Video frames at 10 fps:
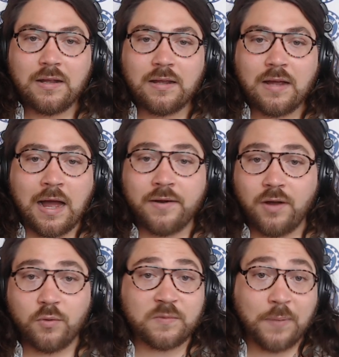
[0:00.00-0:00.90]
I don't
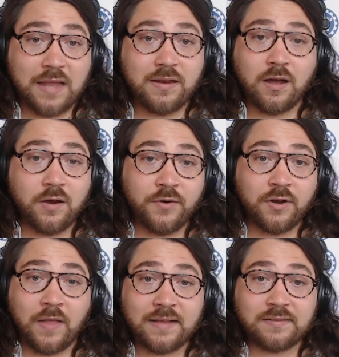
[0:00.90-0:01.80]
know. Was Pena hungrier
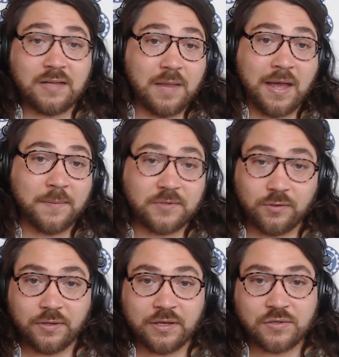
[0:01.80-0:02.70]
last time?
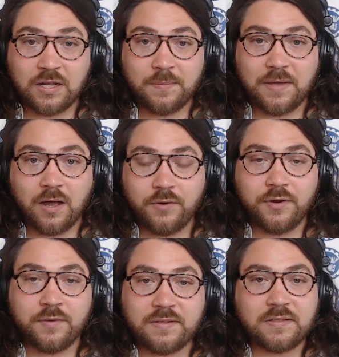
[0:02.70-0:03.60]
Absolutely. Is she going to be
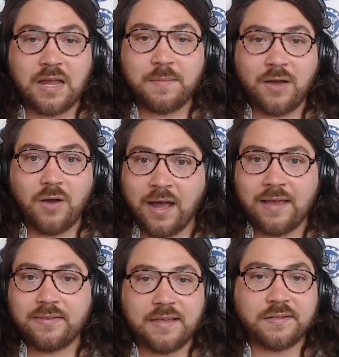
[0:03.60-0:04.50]
hungrier this time out? I
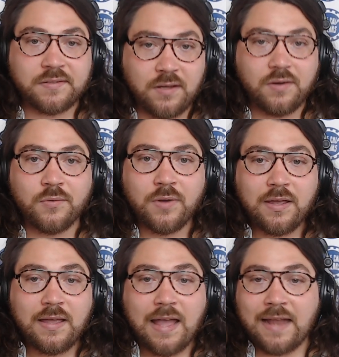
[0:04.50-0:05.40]
think so.
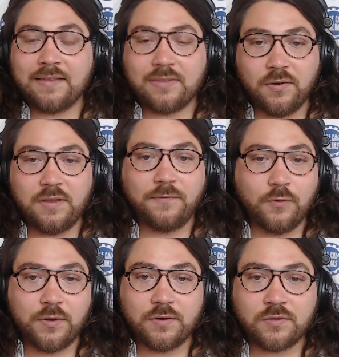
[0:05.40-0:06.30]
And at
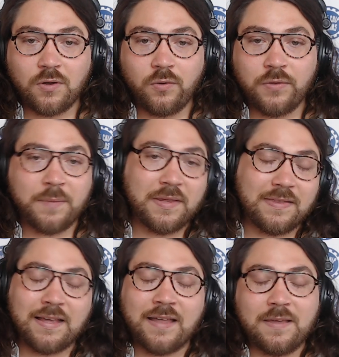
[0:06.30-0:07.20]
thirty-four years old, I mean,
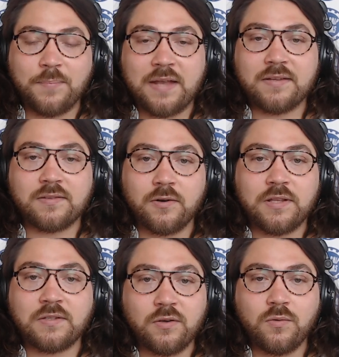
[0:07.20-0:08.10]
th I think Pena's
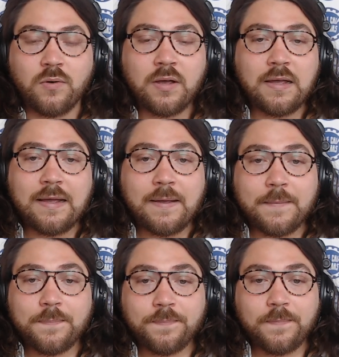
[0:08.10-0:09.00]
thirty-two.
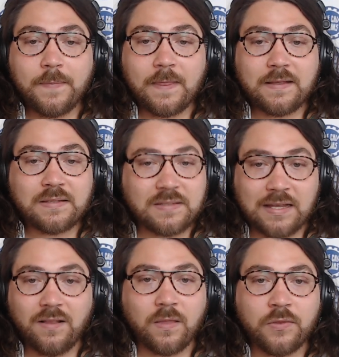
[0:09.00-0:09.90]

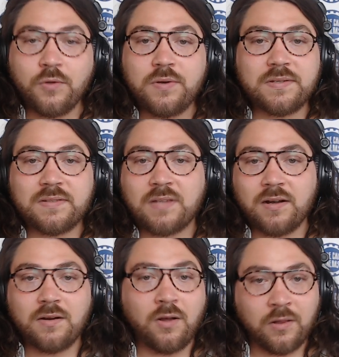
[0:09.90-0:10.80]
Still, Nunes has done
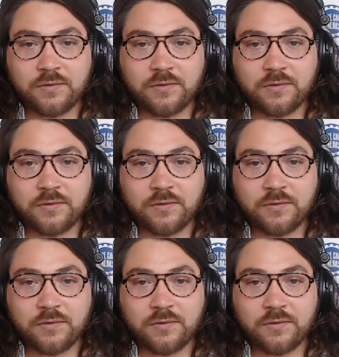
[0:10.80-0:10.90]
it all.